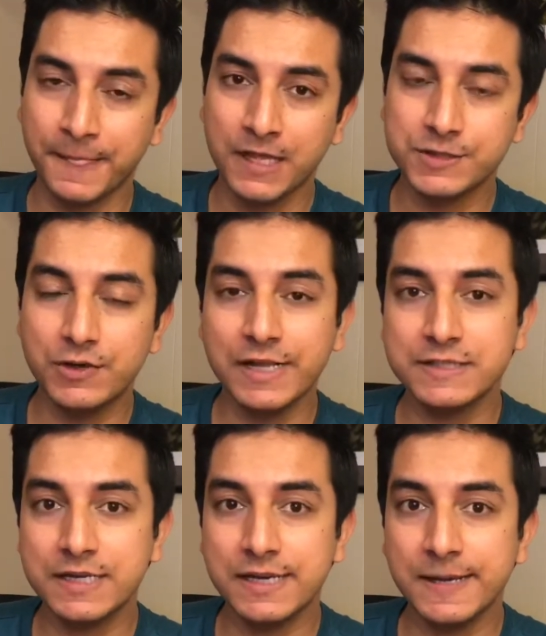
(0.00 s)
So let's
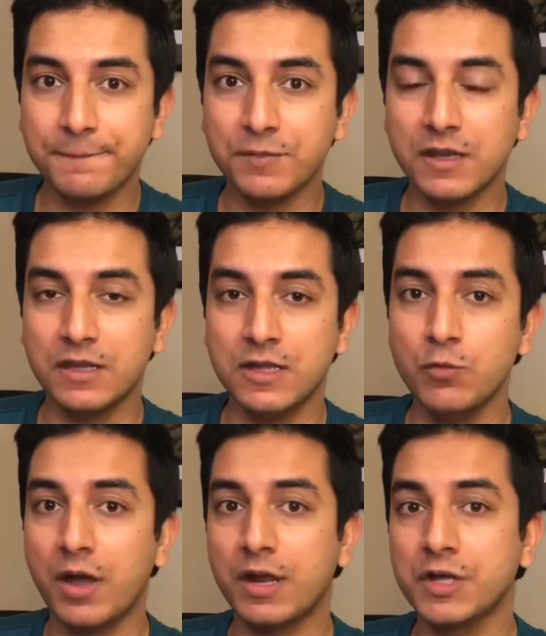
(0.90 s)
say you
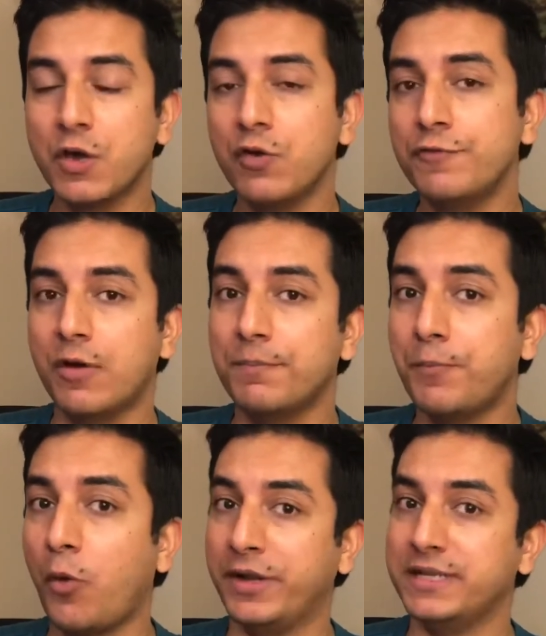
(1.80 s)
want to go from
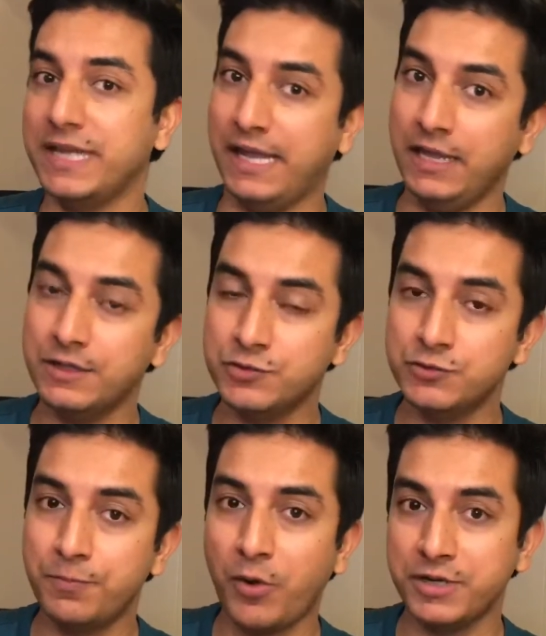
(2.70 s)
point A to
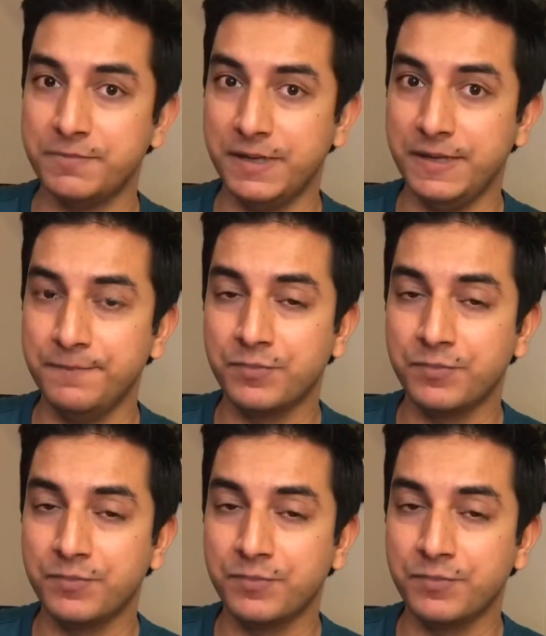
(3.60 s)
point B